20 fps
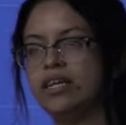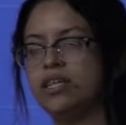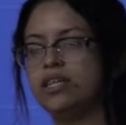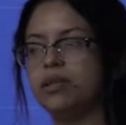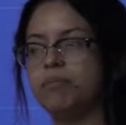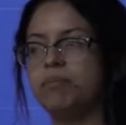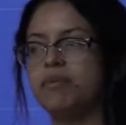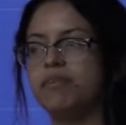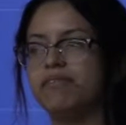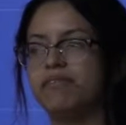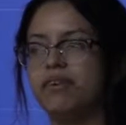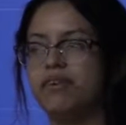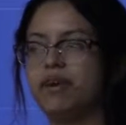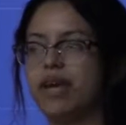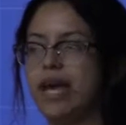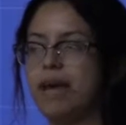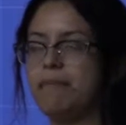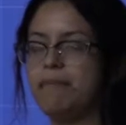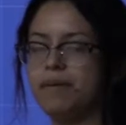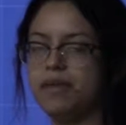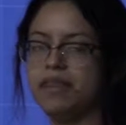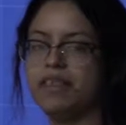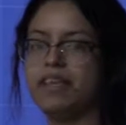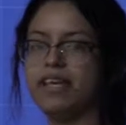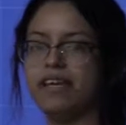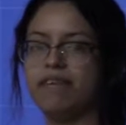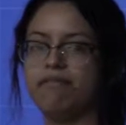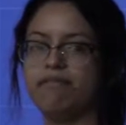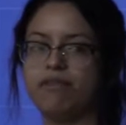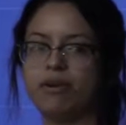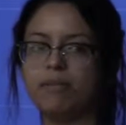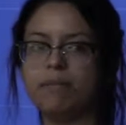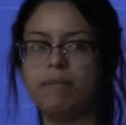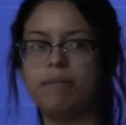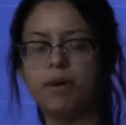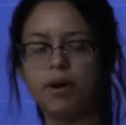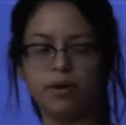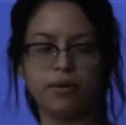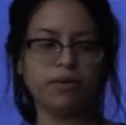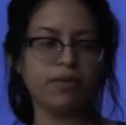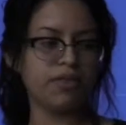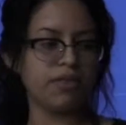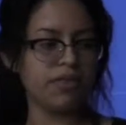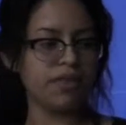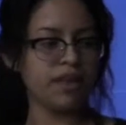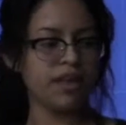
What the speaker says: to provoke empathy from both